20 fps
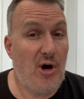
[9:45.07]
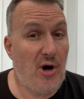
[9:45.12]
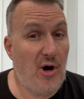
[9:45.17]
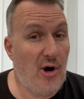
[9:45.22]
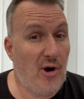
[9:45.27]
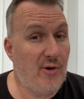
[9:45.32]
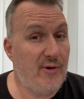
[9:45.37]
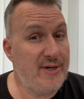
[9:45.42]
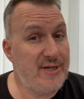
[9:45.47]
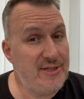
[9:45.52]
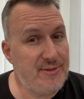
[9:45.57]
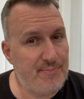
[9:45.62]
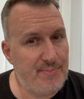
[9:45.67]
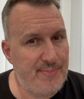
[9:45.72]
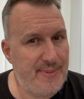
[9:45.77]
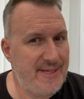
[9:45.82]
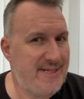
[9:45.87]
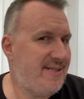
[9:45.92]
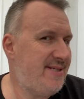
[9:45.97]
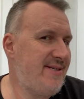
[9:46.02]
orange
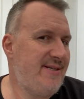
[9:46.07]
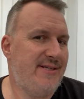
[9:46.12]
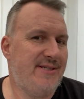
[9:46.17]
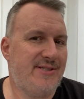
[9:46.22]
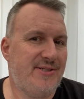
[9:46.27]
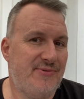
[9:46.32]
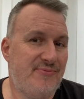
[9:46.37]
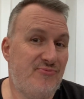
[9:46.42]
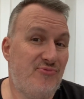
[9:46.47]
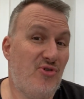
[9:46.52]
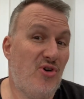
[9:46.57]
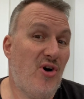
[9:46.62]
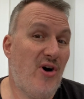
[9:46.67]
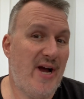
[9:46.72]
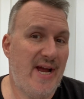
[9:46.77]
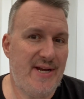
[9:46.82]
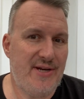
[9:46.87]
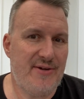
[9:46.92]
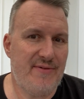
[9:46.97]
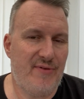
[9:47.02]
bitterness and
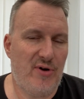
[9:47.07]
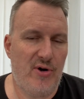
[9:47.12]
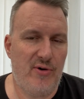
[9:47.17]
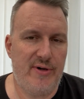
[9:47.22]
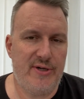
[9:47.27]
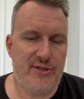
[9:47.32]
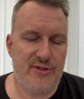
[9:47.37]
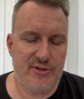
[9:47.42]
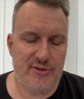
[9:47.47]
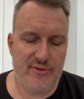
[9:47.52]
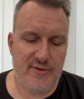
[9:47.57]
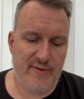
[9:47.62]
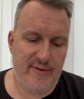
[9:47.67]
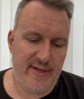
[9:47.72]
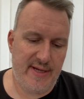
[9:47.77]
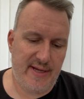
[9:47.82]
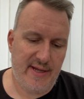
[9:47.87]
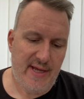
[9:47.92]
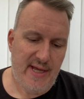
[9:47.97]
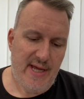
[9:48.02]
rind of orange sort of
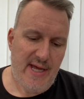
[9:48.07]
thing.